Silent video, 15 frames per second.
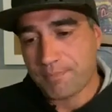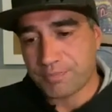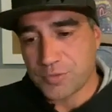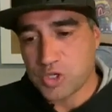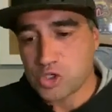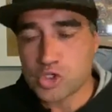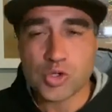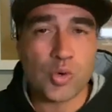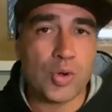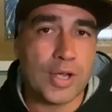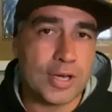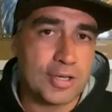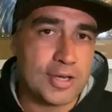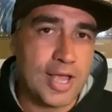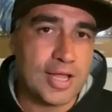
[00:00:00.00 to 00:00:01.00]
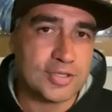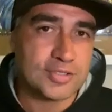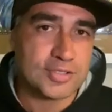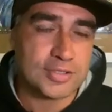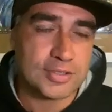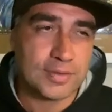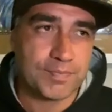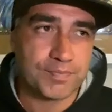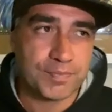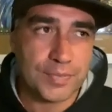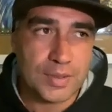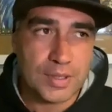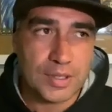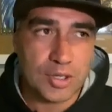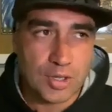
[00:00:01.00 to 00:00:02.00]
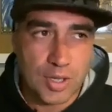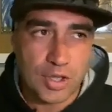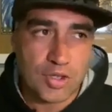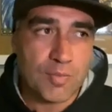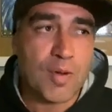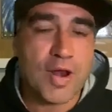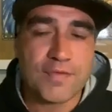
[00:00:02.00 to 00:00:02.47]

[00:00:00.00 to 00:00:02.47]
Sure, it's you might